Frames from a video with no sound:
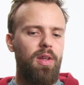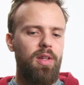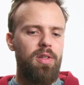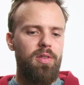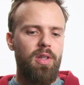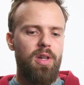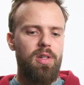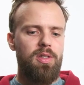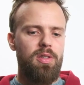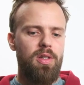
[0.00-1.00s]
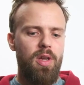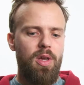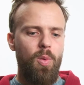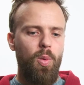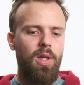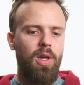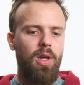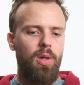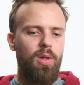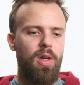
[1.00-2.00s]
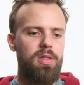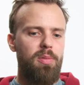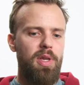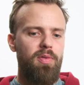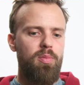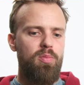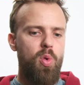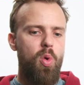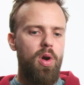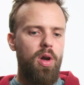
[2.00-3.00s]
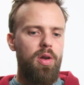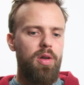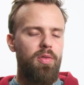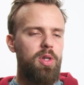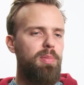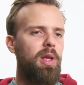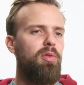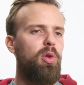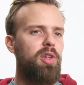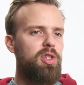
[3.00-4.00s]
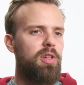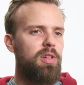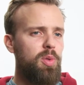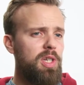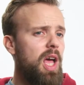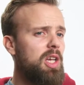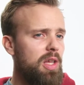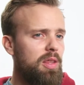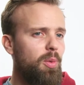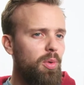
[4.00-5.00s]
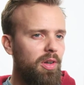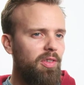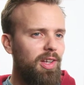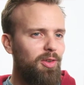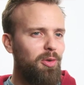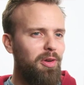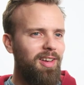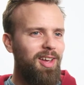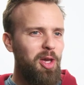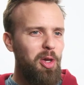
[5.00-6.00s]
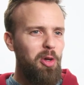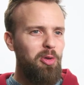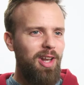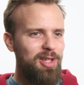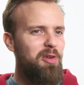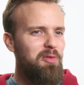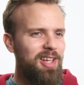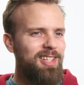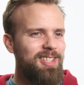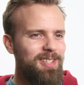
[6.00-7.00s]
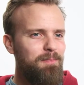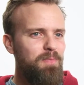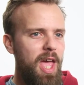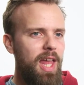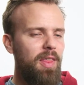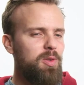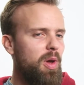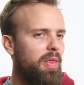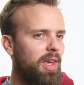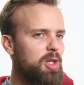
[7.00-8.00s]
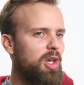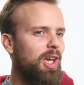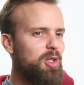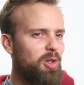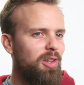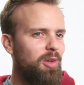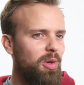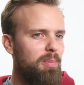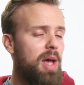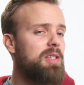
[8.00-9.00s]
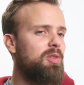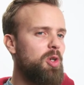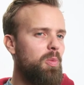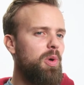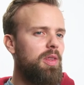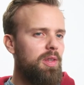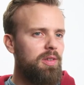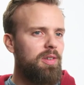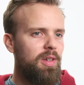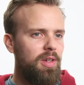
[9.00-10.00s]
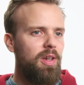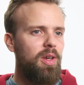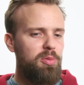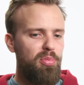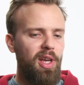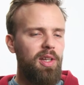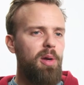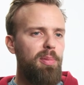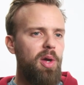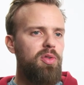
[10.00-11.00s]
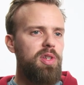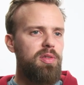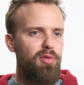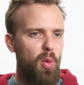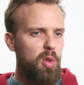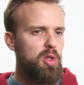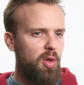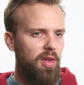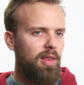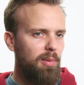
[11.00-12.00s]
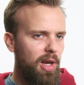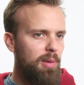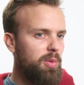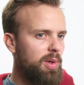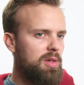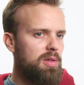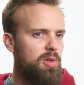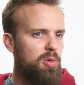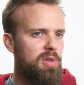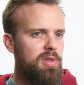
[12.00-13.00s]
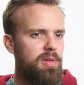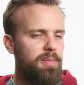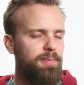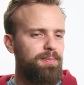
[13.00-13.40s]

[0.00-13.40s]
the next hundred years will include us to be even more kind of respectful of each other, which actually I think will lead to, to less conflicts. And that's what I think education can do a massive job with, is breaking down boundaries and focusing on the interplay between us as humans.